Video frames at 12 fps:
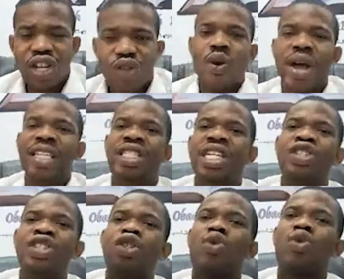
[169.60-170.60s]
When
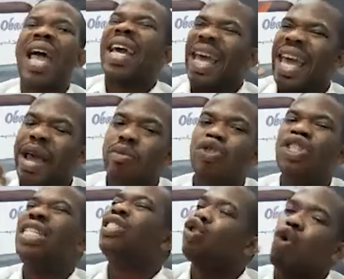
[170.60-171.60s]
Jesus Christ came,
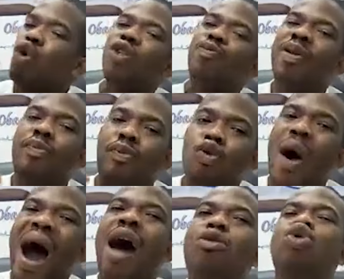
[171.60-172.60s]
he taught
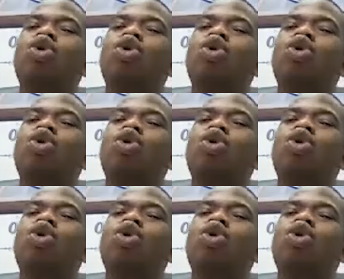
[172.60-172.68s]
people how to